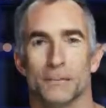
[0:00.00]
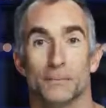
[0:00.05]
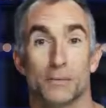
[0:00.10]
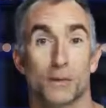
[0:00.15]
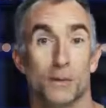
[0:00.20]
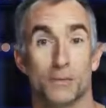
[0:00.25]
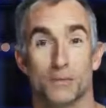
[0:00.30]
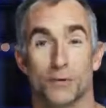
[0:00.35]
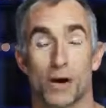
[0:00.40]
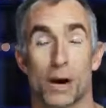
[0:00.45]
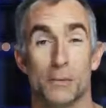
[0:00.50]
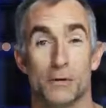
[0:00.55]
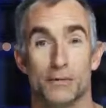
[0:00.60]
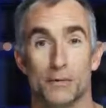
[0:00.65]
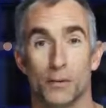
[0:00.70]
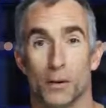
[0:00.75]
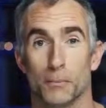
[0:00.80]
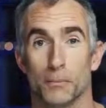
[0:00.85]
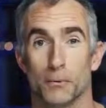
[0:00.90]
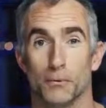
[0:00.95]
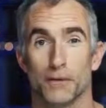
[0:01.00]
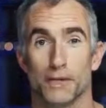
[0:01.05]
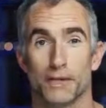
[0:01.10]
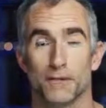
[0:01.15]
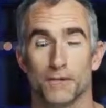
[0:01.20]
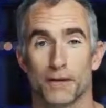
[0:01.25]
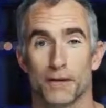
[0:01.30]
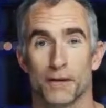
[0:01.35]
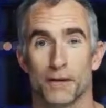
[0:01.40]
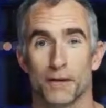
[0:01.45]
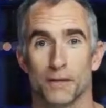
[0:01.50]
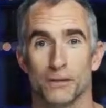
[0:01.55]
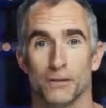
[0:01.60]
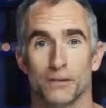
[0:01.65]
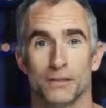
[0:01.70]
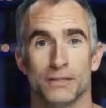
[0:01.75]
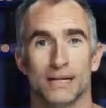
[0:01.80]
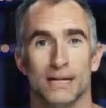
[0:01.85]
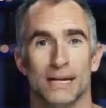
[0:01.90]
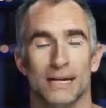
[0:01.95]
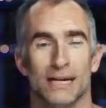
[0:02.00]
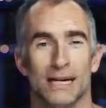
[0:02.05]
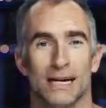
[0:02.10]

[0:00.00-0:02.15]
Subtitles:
Subscribe if you want more of these videos.